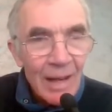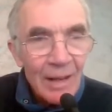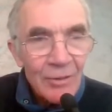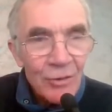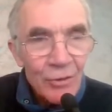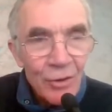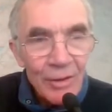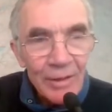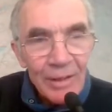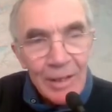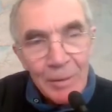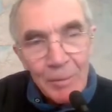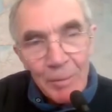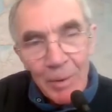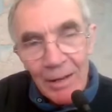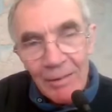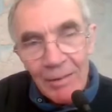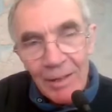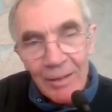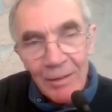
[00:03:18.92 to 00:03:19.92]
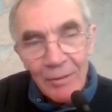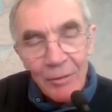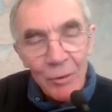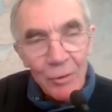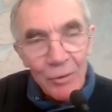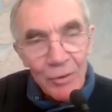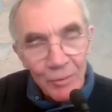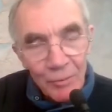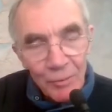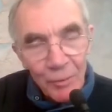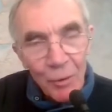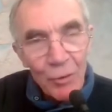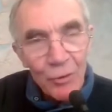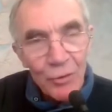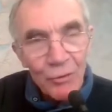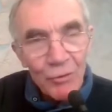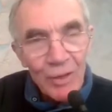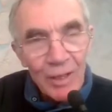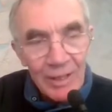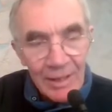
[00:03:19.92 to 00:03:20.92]
And during this period, of course, the floor
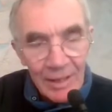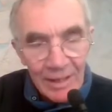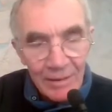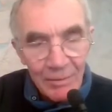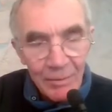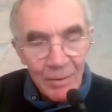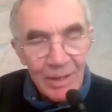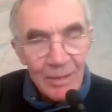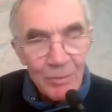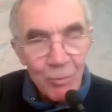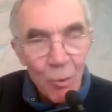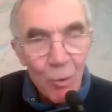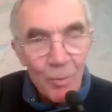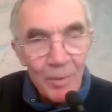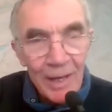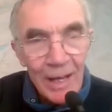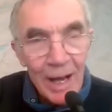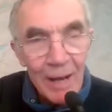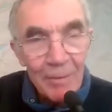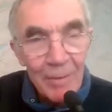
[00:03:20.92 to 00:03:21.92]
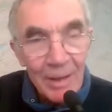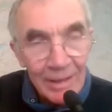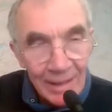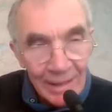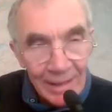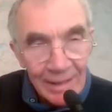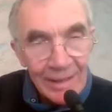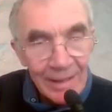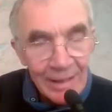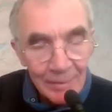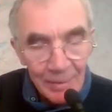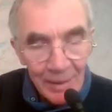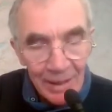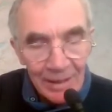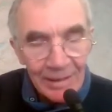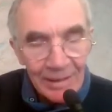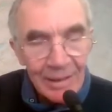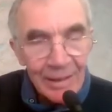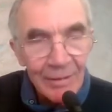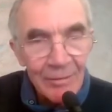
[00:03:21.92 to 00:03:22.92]
screed is is warming up and heat is
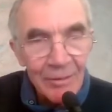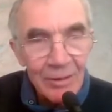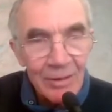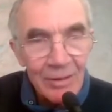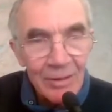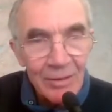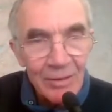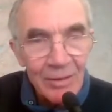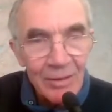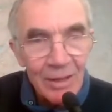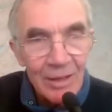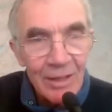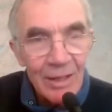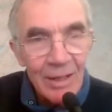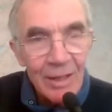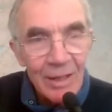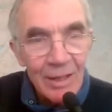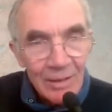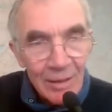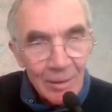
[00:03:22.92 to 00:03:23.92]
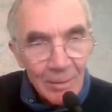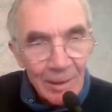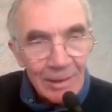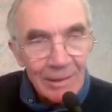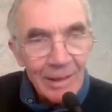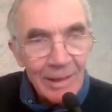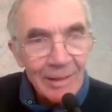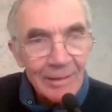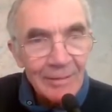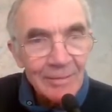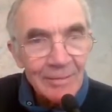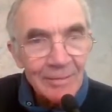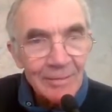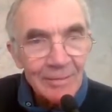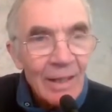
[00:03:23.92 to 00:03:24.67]
being delivered to the to the building.